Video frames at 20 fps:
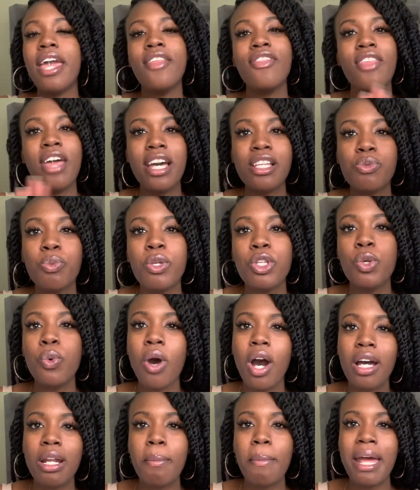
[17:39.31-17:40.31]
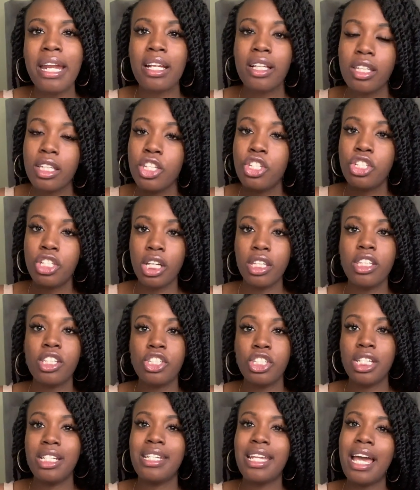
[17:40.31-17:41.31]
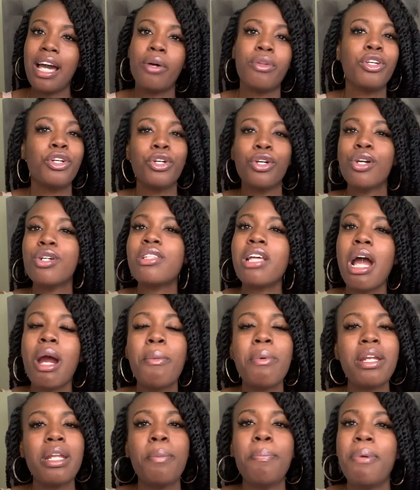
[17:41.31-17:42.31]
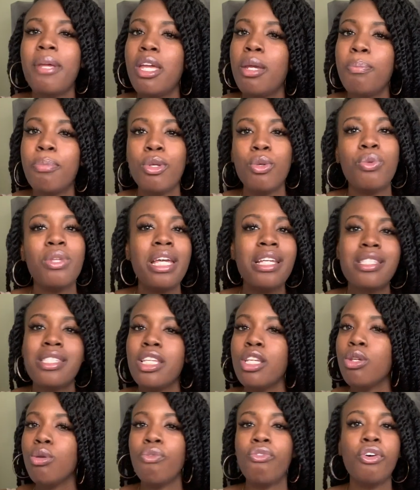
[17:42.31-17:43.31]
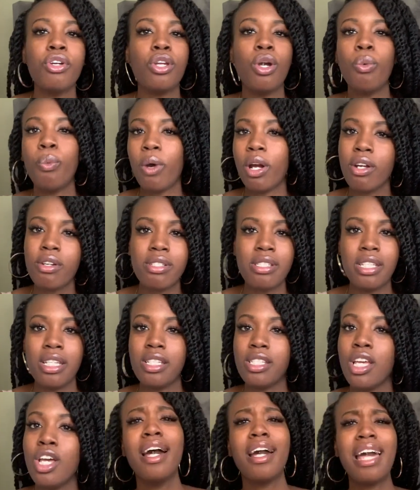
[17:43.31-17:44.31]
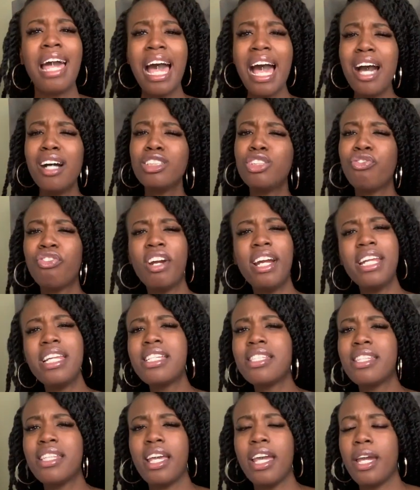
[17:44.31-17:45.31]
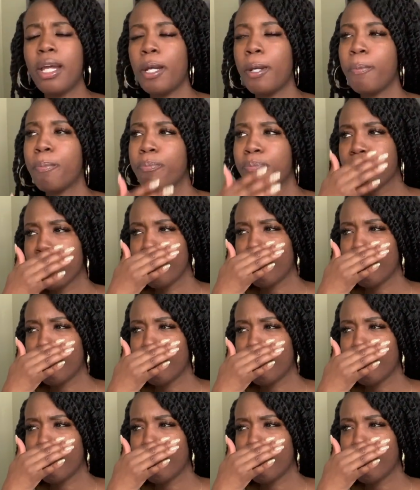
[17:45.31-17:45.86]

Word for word: And that's when you automatically shut the shit down. The girls already peep you. They see you for your work, sis. Kyle's friend is there.